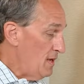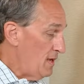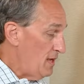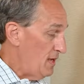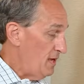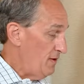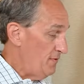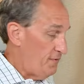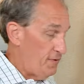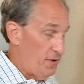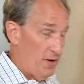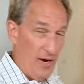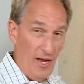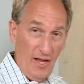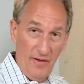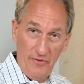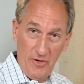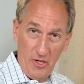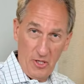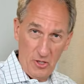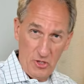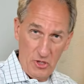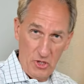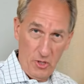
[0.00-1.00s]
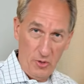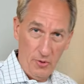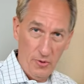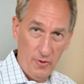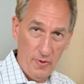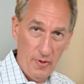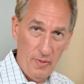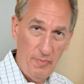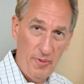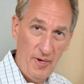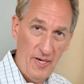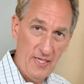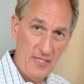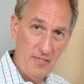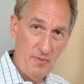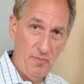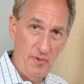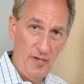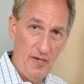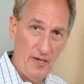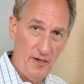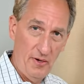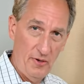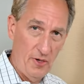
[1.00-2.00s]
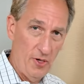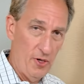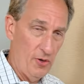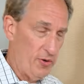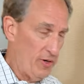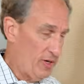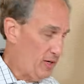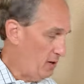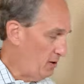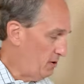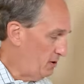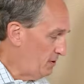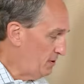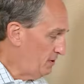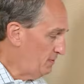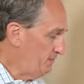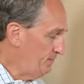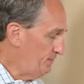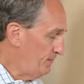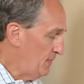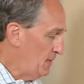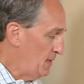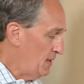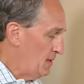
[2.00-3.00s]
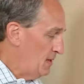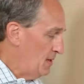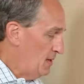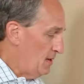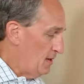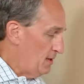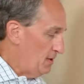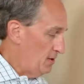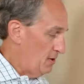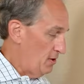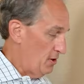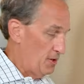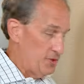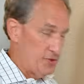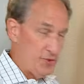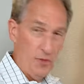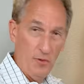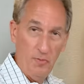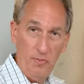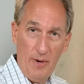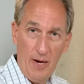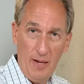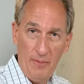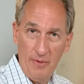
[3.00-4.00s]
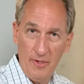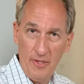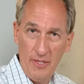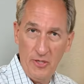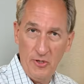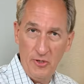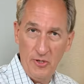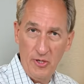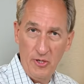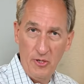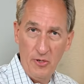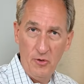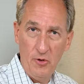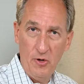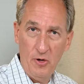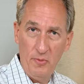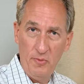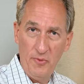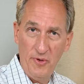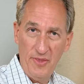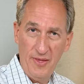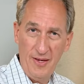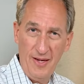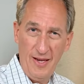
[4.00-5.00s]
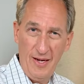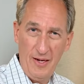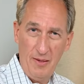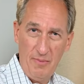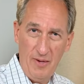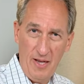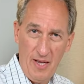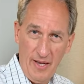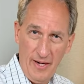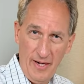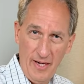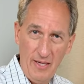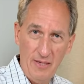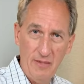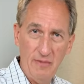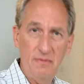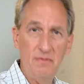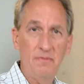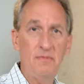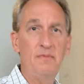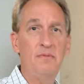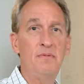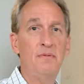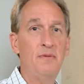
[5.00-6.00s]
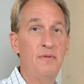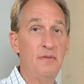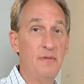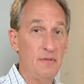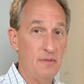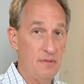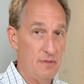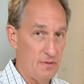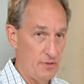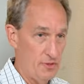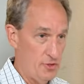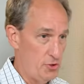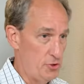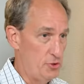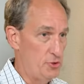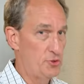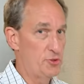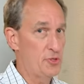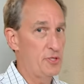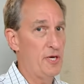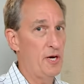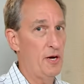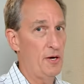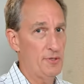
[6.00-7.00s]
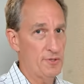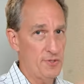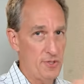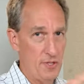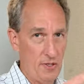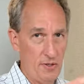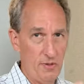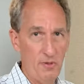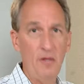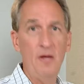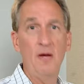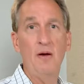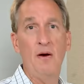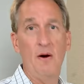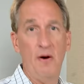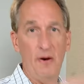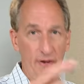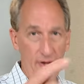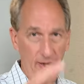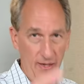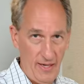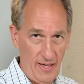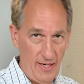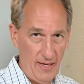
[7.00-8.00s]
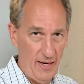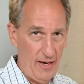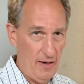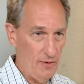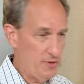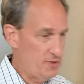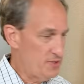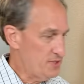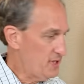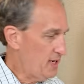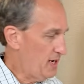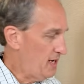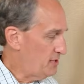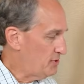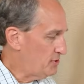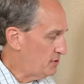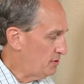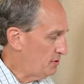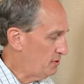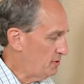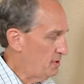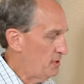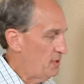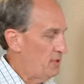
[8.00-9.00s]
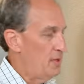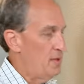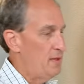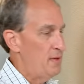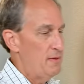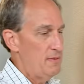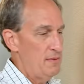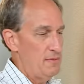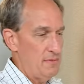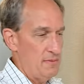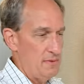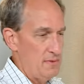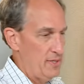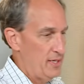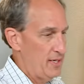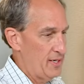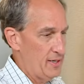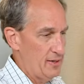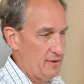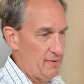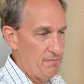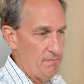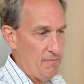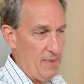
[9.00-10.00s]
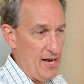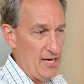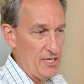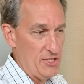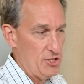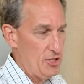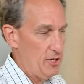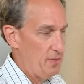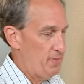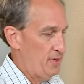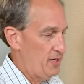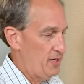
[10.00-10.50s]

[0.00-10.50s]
If you're having a shoulder replacement and are going home, You're also probably going to go home with an antibiotic, usually also on an 8-hour schedule. It can match up